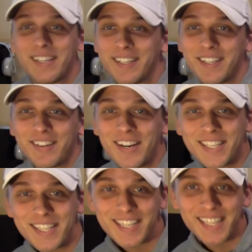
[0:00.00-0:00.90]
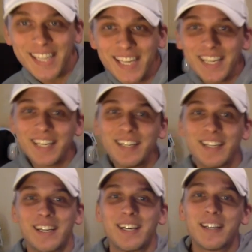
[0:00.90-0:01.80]
to the rest of this league,
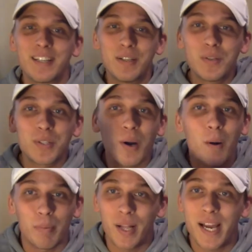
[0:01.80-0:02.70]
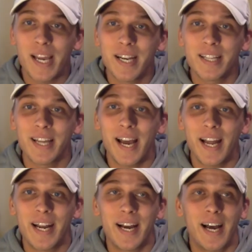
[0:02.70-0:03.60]
you start playing that